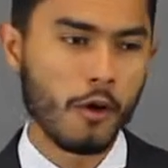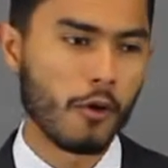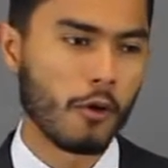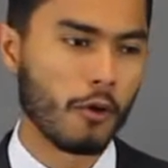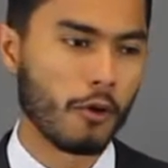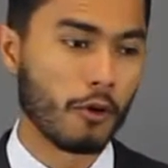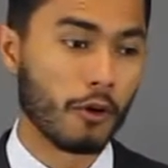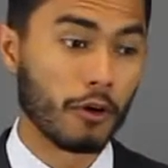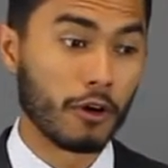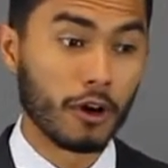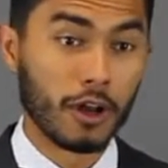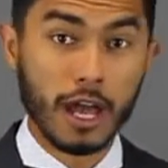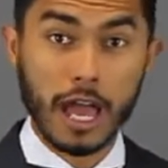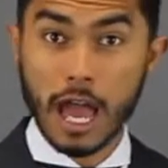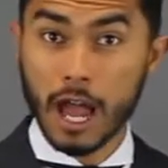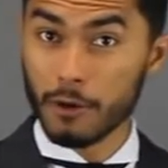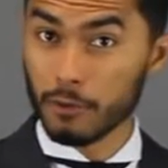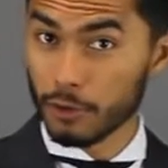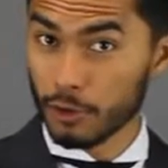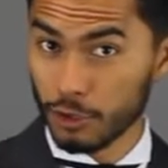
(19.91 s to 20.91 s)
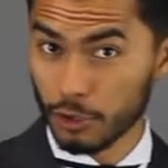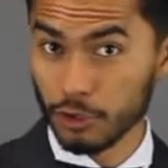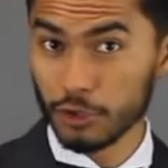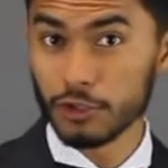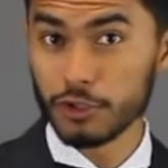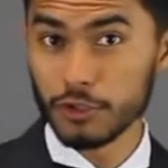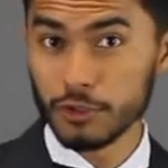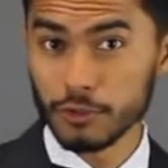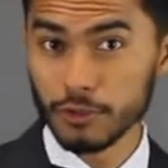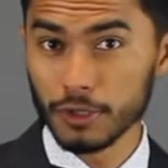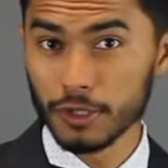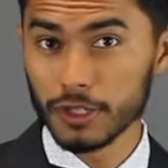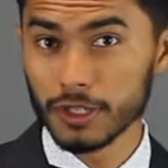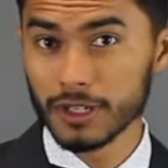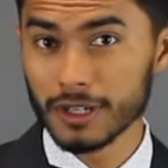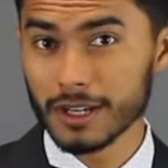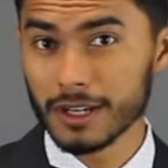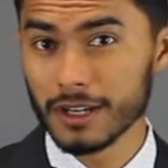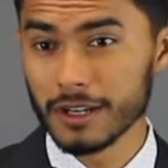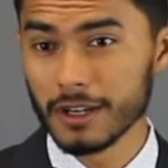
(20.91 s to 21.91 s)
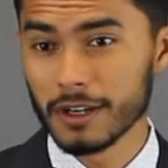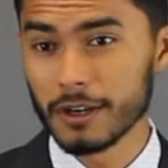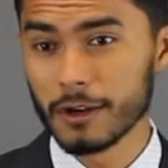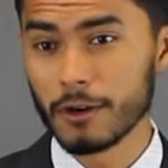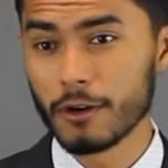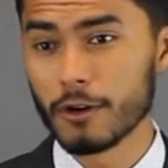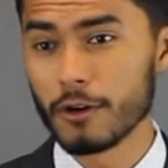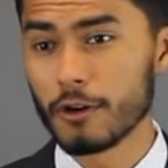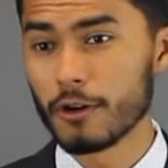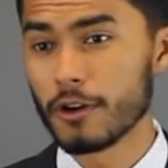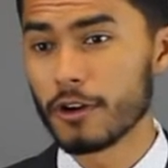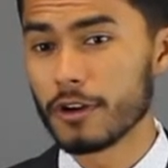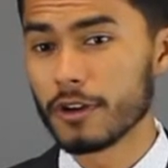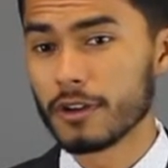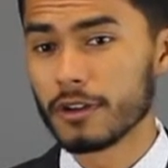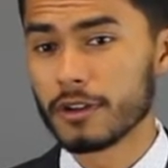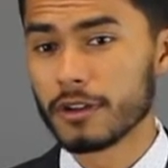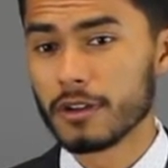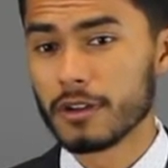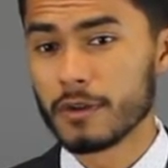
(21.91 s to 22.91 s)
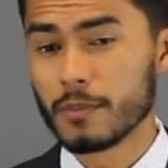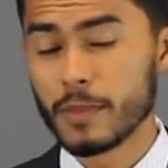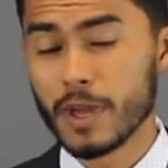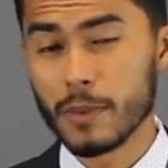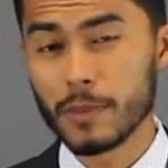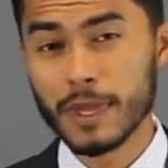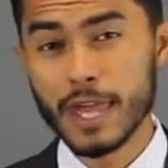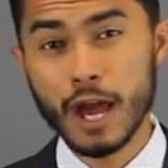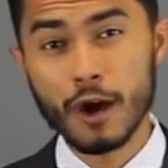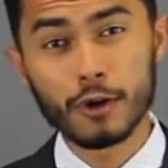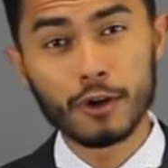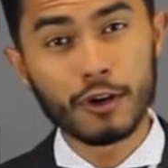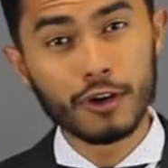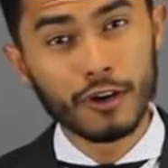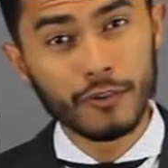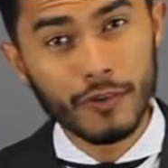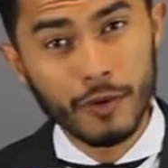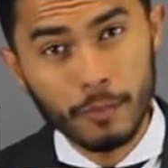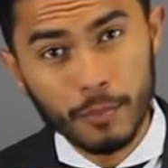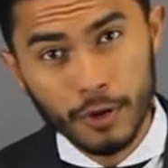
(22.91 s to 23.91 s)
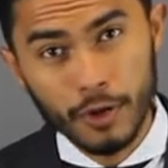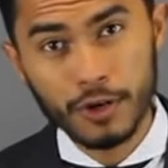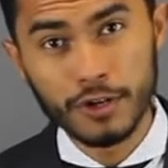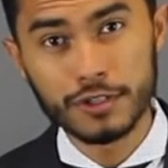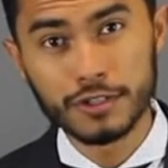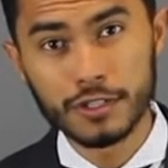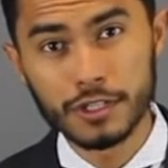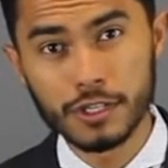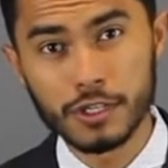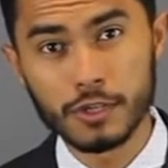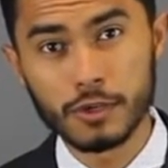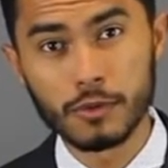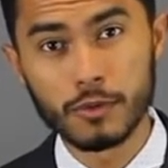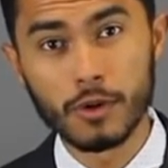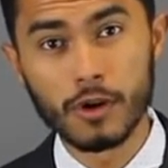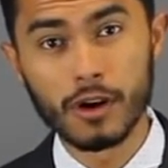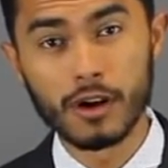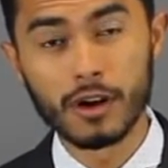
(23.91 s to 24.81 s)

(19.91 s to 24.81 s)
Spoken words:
or how good you look, or maybe how good of a person you